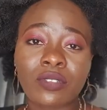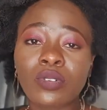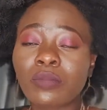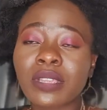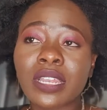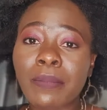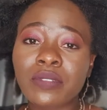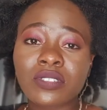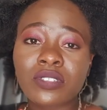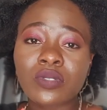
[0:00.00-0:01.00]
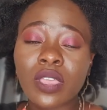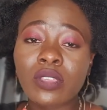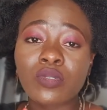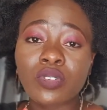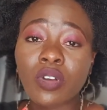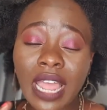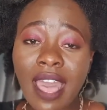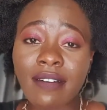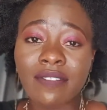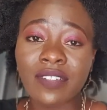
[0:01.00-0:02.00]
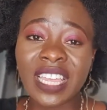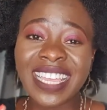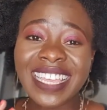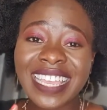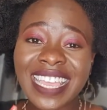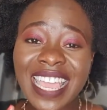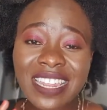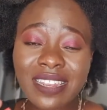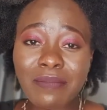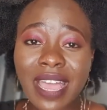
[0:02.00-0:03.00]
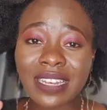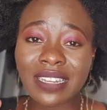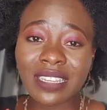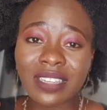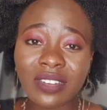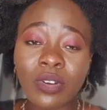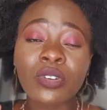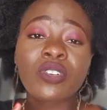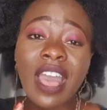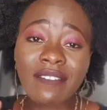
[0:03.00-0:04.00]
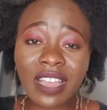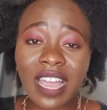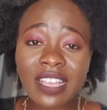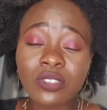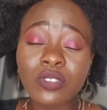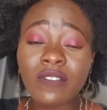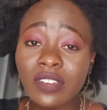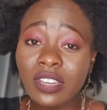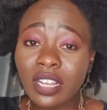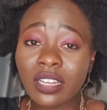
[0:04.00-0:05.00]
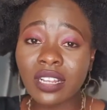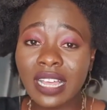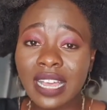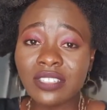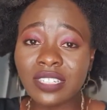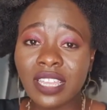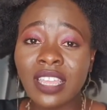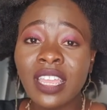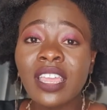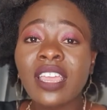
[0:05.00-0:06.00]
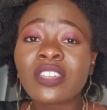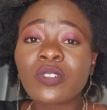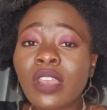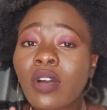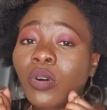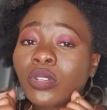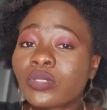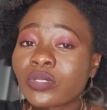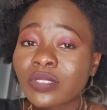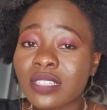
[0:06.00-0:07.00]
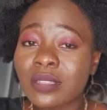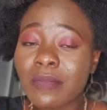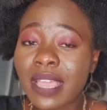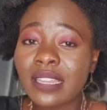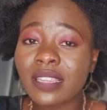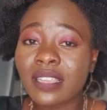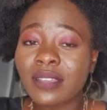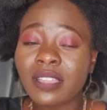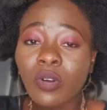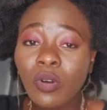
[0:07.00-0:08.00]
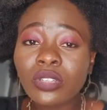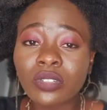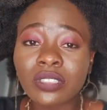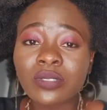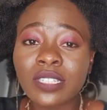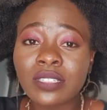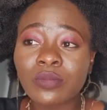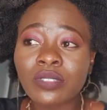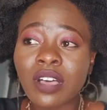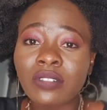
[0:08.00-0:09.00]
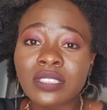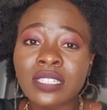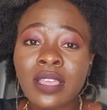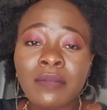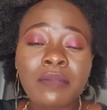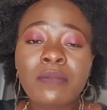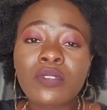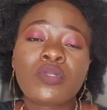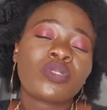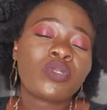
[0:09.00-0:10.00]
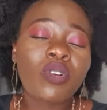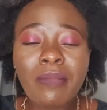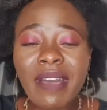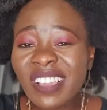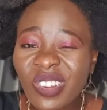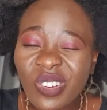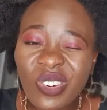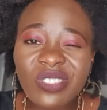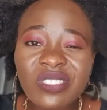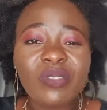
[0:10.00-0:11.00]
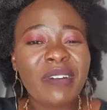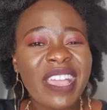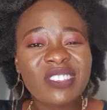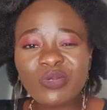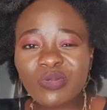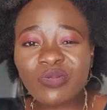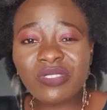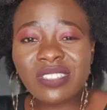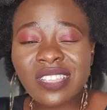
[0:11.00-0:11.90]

could be in a position where you don't have any money, or you have cash, you have very little cash, and you want to hold on to this money and hold on to it without, maybe you could go buy clothes or buy shoes,